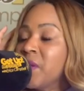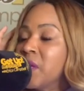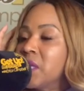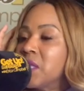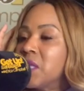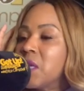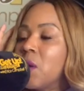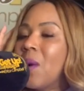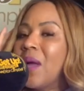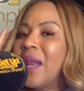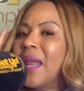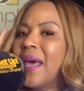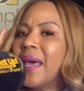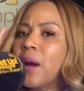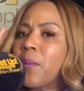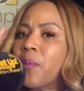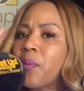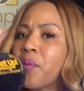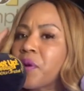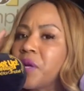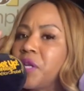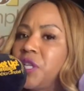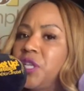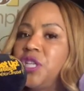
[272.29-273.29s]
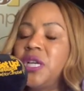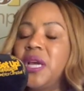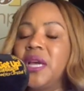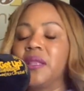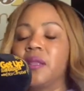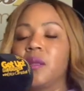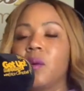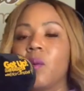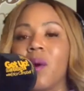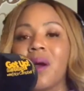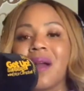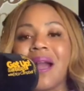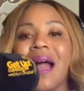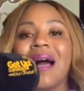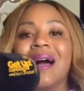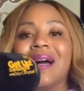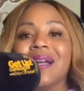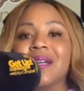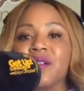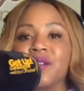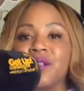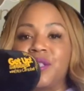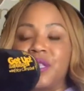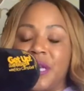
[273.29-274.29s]
So while I appreciate the word, I
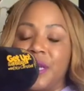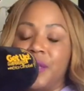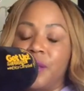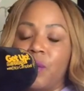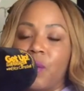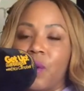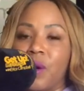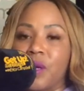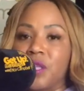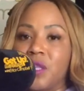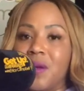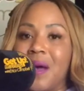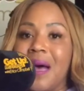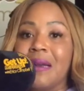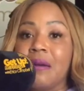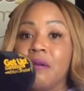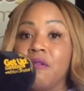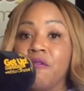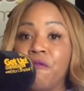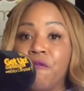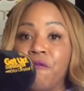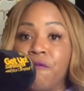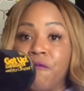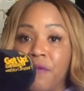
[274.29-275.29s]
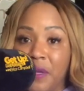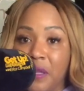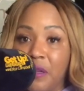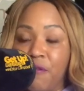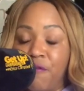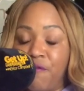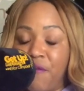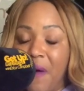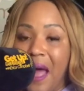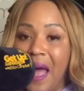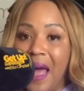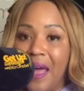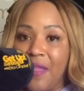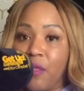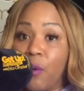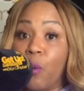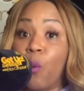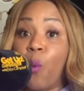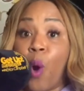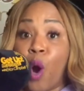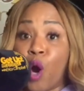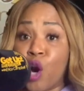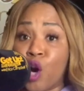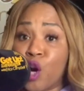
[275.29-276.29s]
understand the word. So I don't vilify the
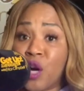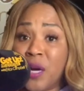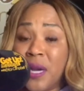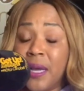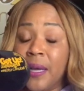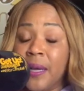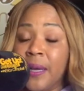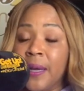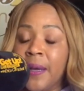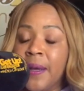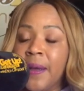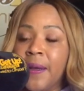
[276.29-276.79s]
word,